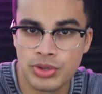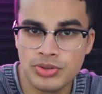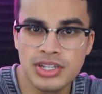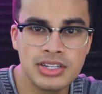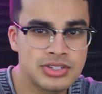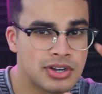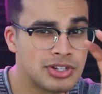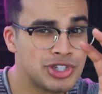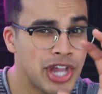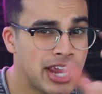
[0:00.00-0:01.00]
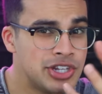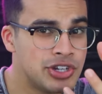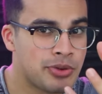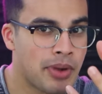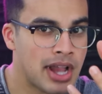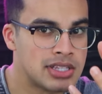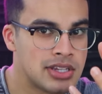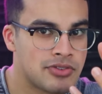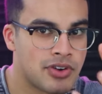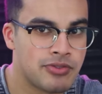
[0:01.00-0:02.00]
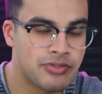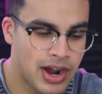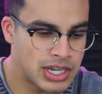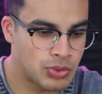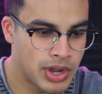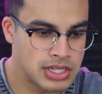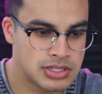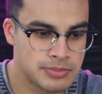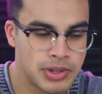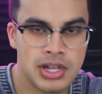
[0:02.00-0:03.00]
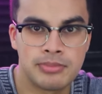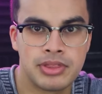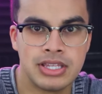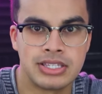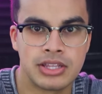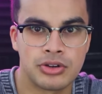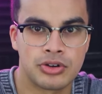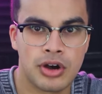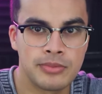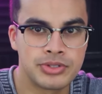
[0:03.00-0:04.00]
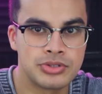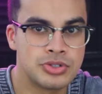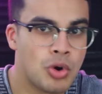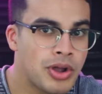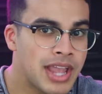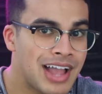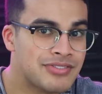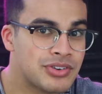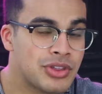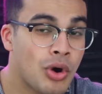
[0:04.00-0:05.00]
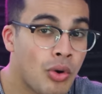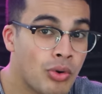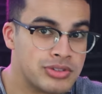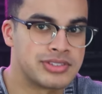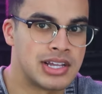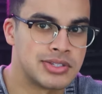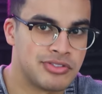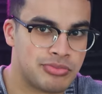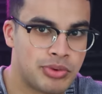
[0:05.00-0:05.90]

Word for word: you need to start changing your mindset from finding ways to pick up these little crumbs to going after the whole slice of